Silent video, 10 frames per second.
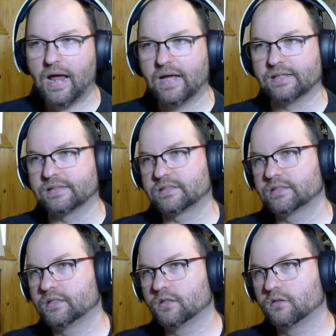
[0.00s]
And
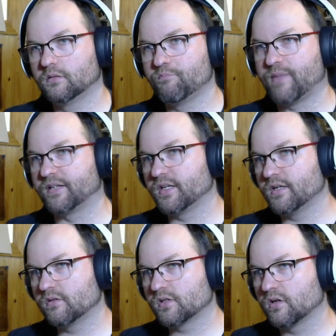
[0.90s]

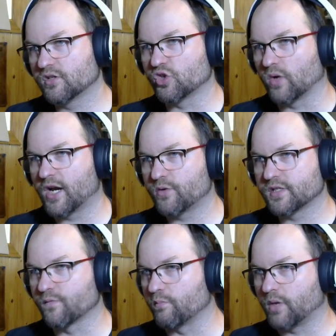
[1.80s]
Pantheons,
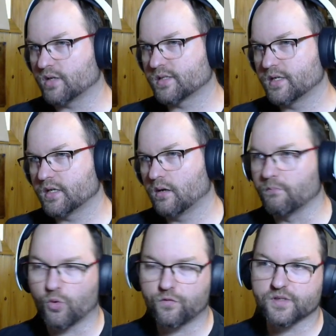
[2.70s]
Solaris for bossing,
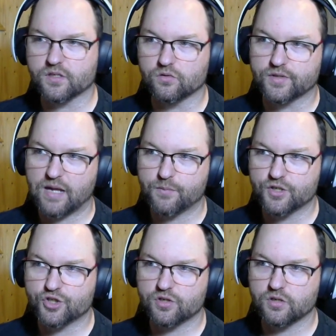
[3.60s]
more physical
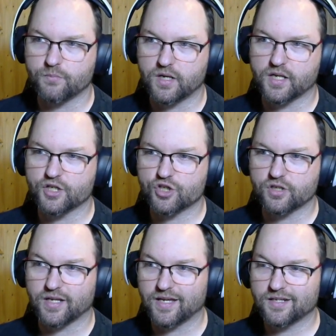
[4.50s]
damage
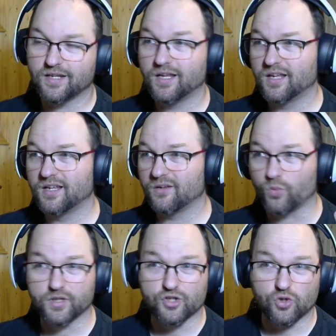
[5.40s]
mitigation again
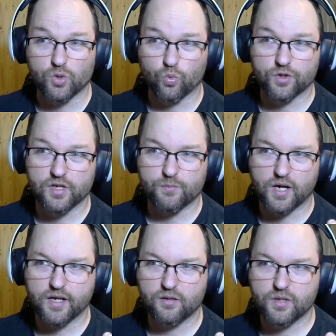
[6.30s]
when there's only one
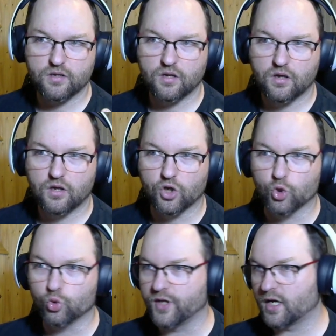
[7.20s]
nearby enemy.
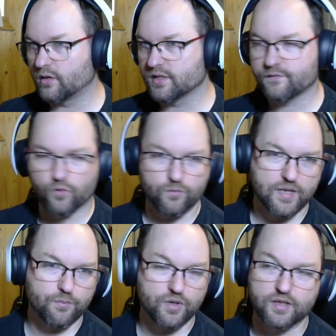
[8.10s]
Lunaris for
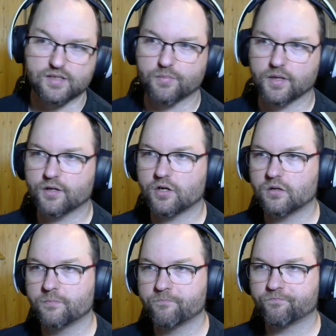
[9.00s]
mapping is
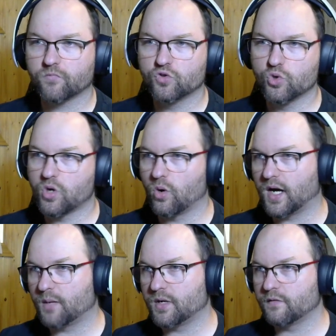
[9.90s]
better.
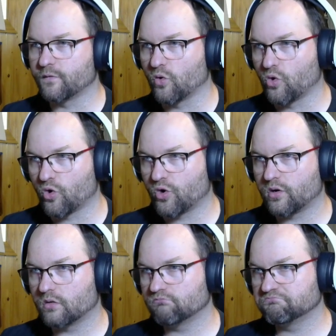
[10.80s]
Tukohama
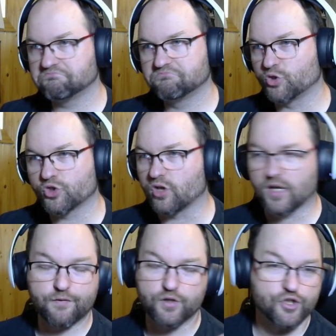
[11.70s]
for just the
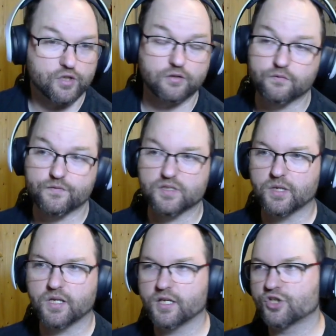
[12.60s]
life regen and the fizz
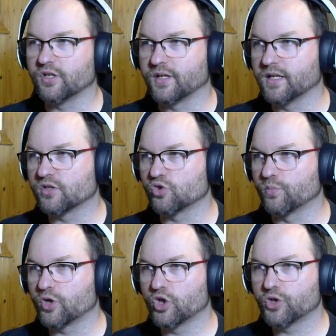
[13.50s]
mitigation, again
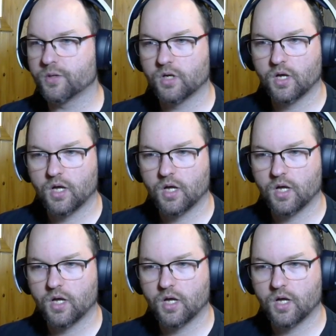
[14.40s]
super good.